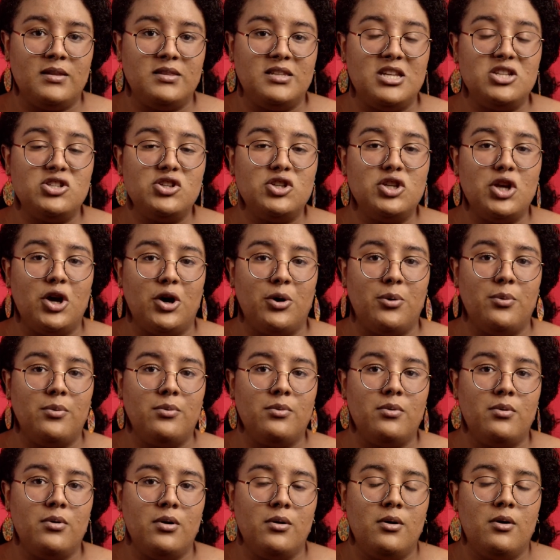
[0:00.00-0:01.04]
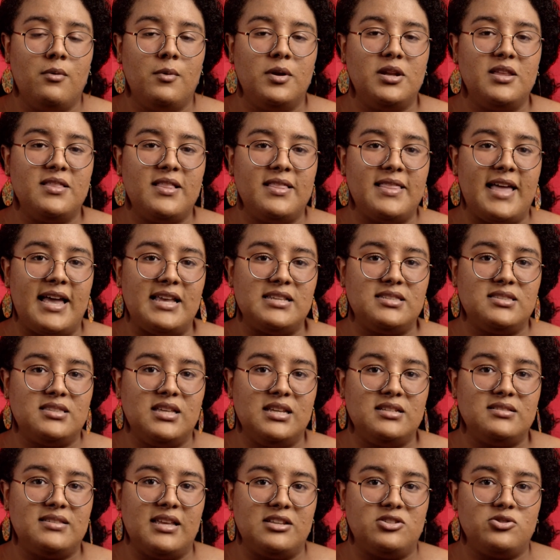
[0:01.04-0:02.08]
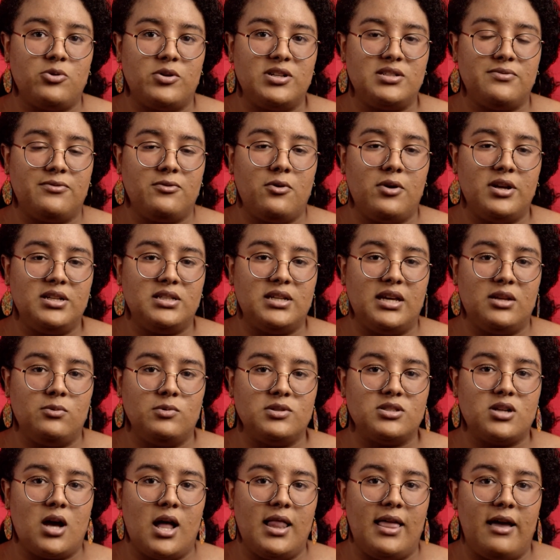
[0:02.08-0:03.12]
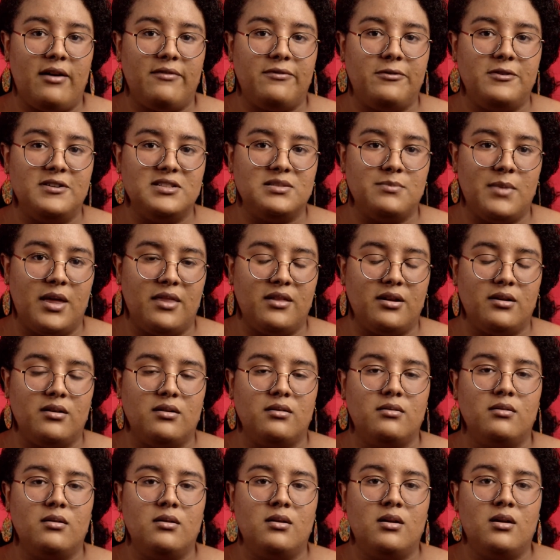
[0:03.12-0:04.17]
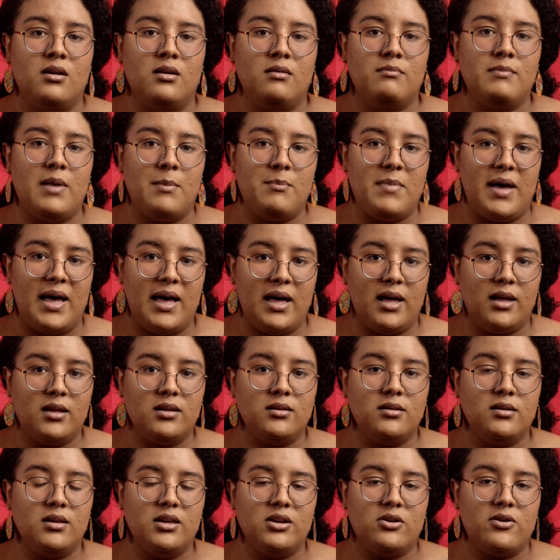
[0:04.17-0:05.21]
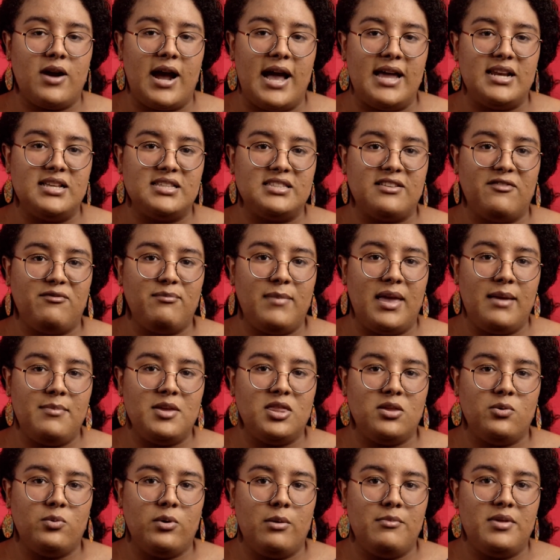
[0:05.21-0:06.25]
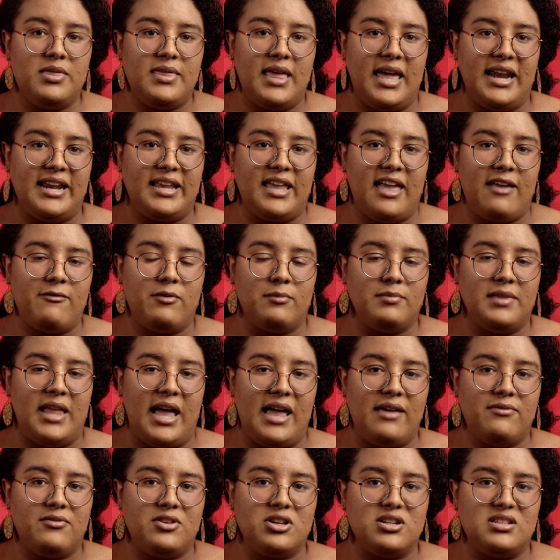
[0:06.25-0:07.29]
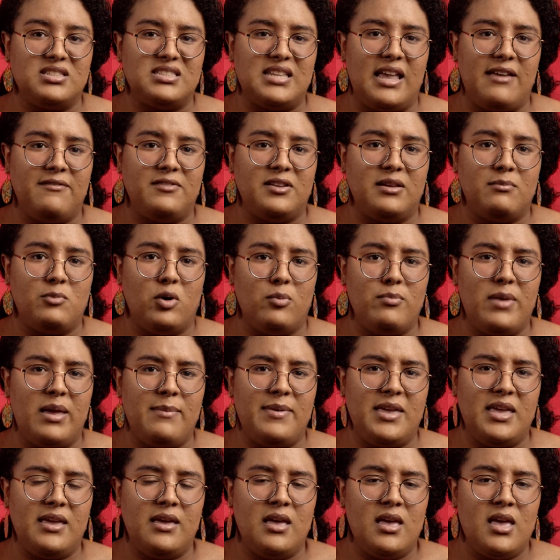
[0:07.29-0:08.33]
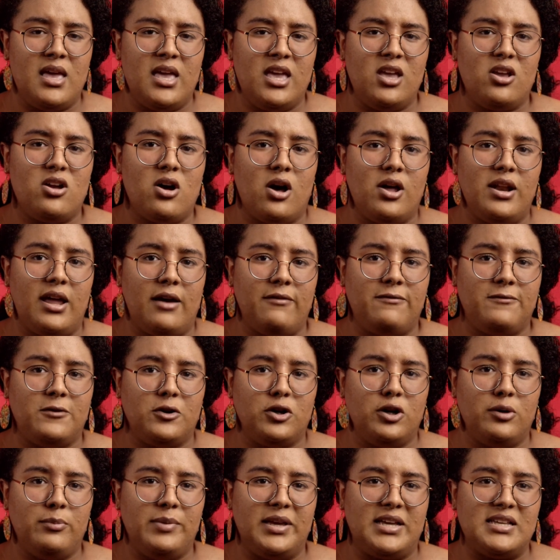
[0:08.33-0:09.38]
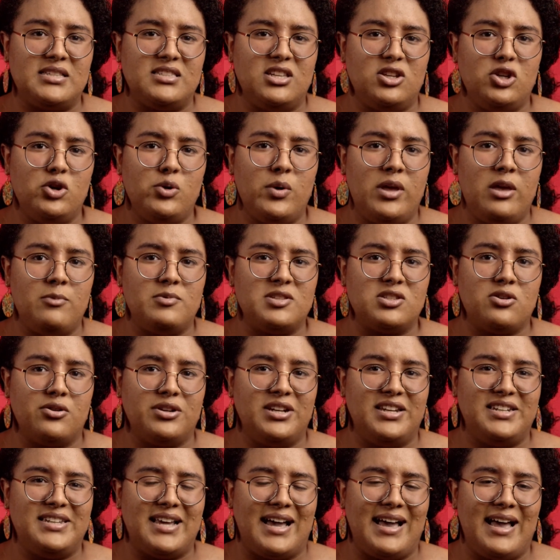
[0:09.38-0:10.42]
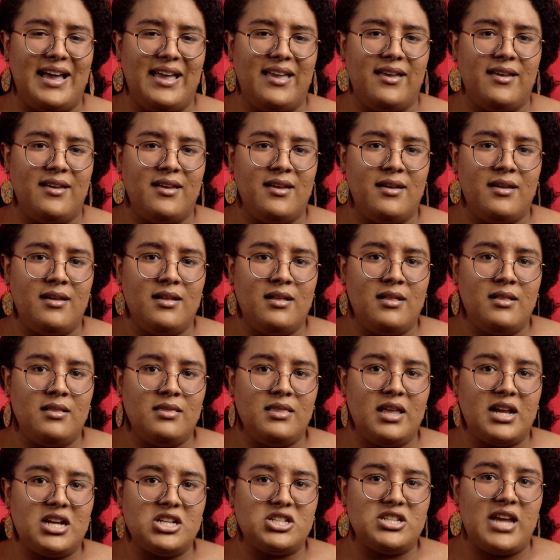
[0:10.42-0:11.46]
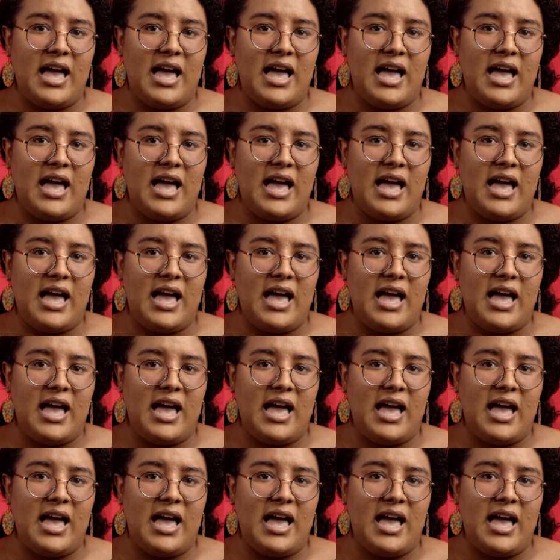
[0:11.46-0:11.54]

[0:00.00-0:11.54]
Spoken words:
Did you know, one of the last things that George Floyd did was call out for his mother? Mama, he cried as if maybe the woman that gave him life could have saved him, or maybe he called out for her because he knew he was going to die. Like a